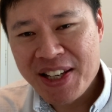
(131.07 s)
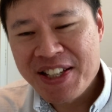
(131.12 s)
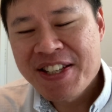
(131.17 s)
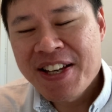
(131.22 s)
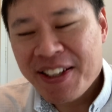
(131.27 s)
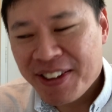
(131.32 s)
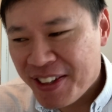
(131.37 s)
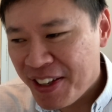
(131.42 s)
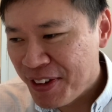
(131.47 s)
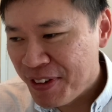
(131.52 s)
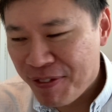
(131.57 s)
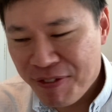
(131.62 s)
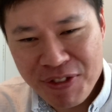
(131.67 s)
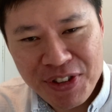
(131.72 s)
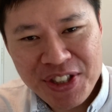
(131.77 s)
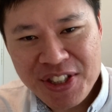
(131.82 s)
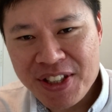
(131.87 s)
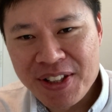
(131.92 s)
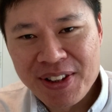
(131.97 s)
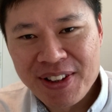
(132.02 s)
and yet they
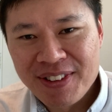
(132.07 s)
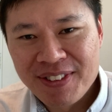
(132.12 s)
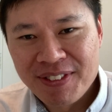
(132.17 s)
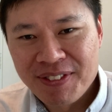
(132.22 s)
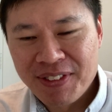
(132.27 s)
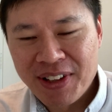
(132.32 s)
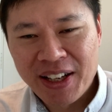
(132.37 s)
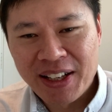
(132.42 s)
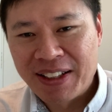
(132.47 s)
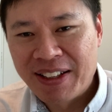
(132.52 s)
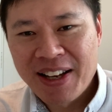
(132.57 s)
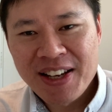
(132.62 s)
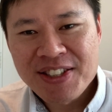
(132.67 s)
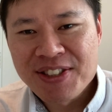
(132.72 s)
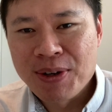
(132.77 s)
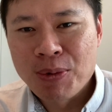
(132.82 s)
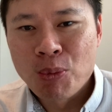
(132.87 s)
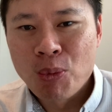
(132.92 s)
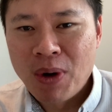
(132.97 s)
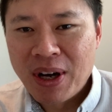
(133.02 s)
visit like
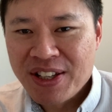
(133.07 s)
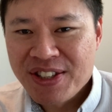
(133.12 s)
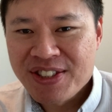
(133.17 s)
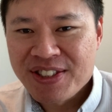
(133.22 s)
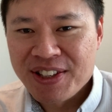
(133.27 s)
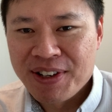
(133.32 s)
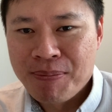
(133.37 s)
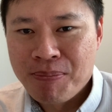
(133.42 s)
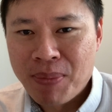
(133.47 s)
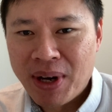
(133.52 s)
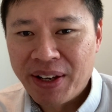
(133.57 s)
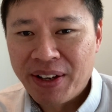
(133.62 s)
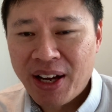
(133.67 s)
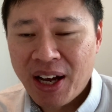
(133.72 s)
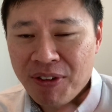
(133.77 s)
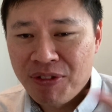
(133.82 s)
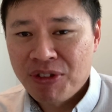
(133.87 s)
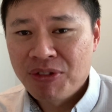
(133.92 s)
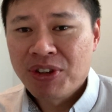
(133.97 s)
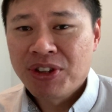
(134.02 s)
less than once a month.
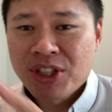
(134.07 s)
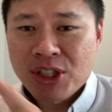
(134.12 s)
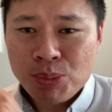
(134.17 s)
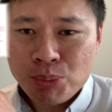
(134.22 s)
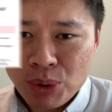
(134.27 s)
I have even this